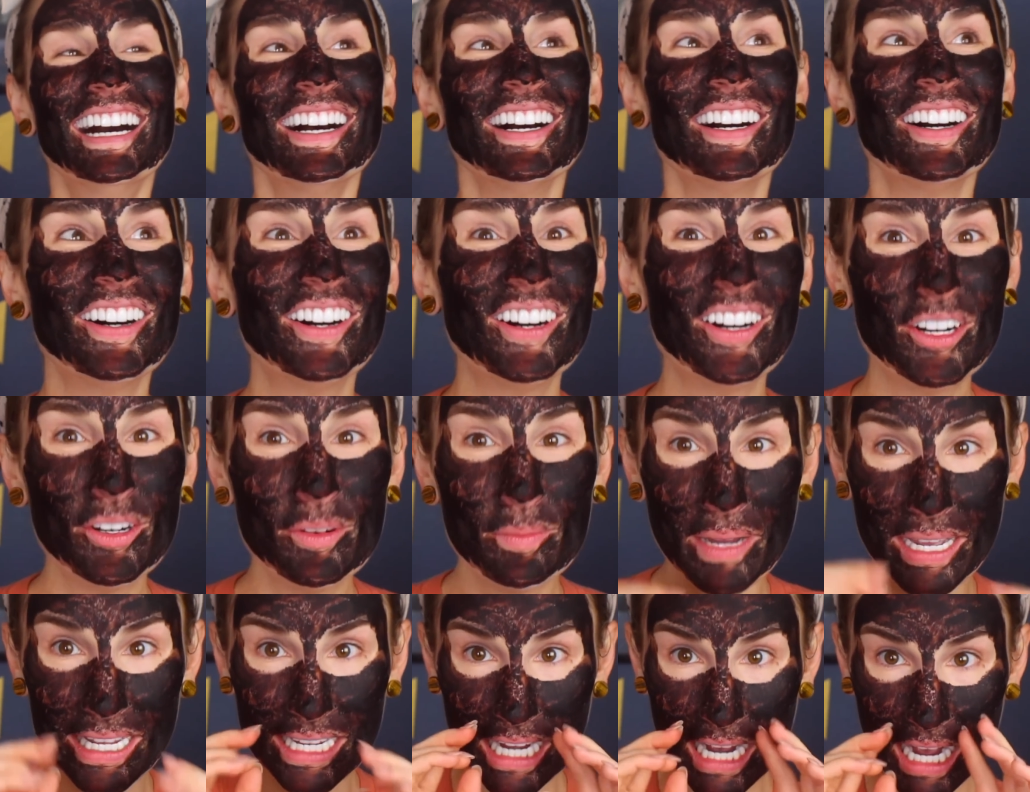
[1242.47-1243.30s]
Oh
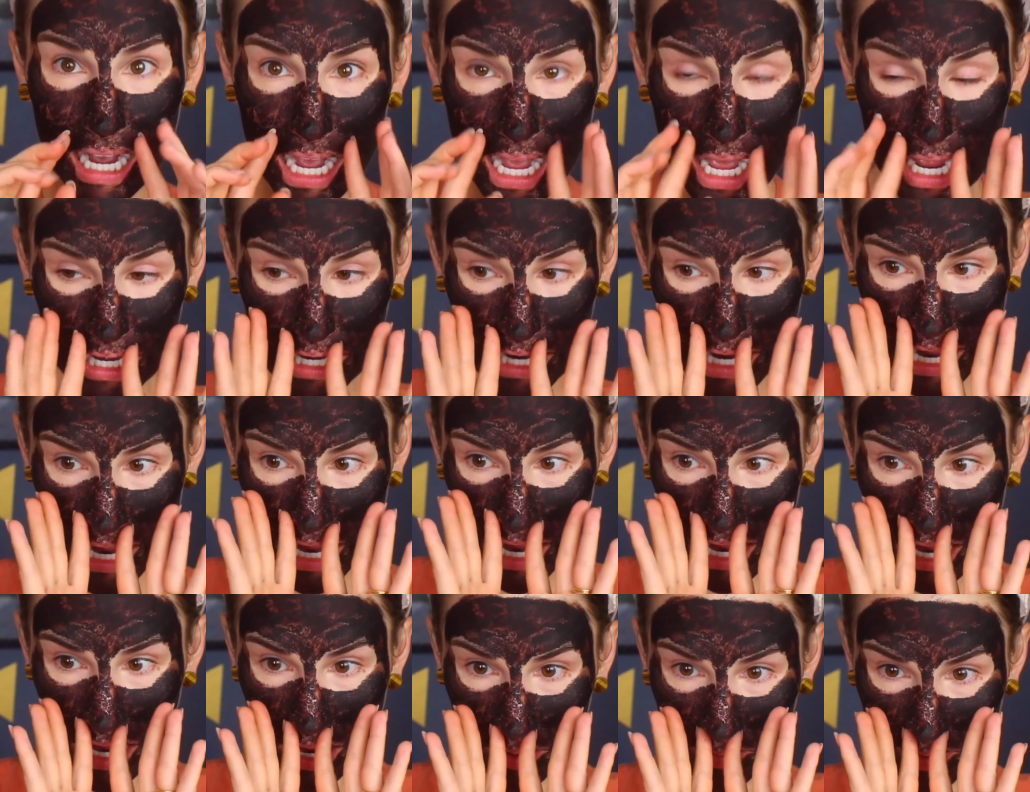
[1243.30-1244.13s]
my God.
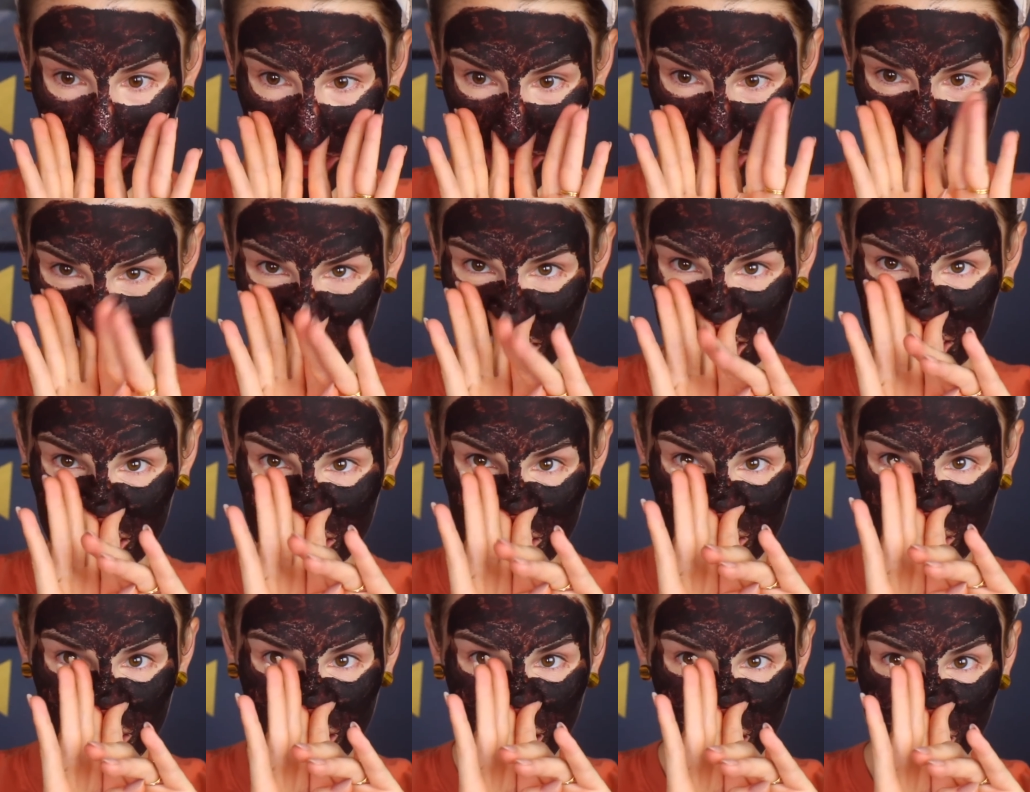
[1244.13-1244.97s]
Oh my God.
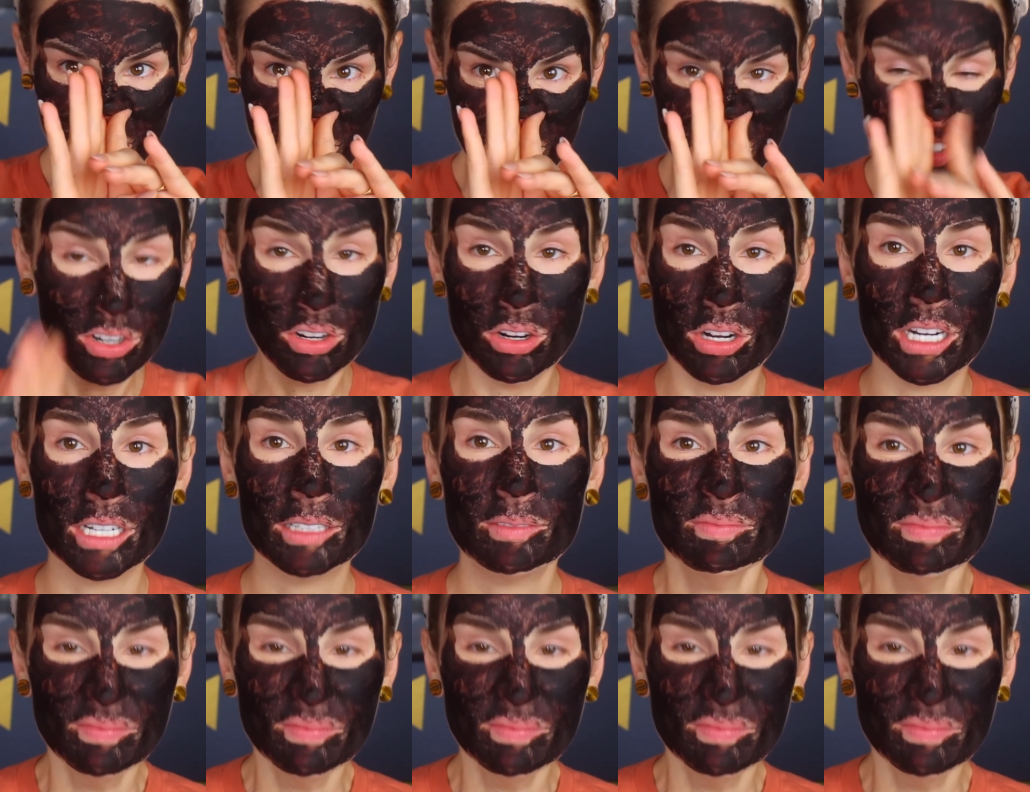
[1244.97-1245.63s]
Okay. Woo.